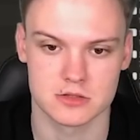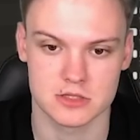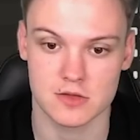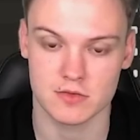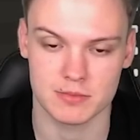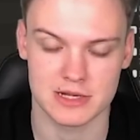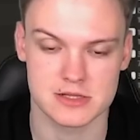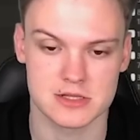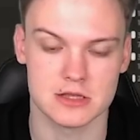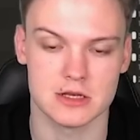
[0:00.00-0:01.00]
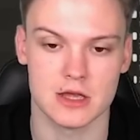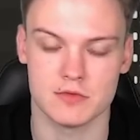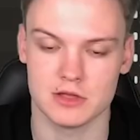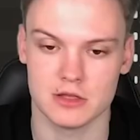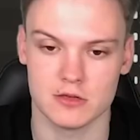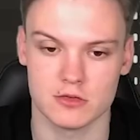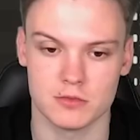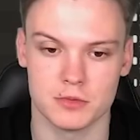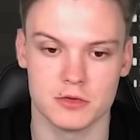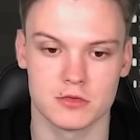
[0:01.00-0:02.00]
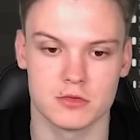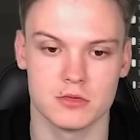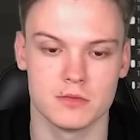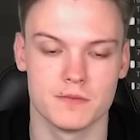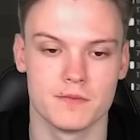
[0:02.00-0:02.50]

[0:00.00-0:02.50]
See if he plays a3, I think he's supposed to.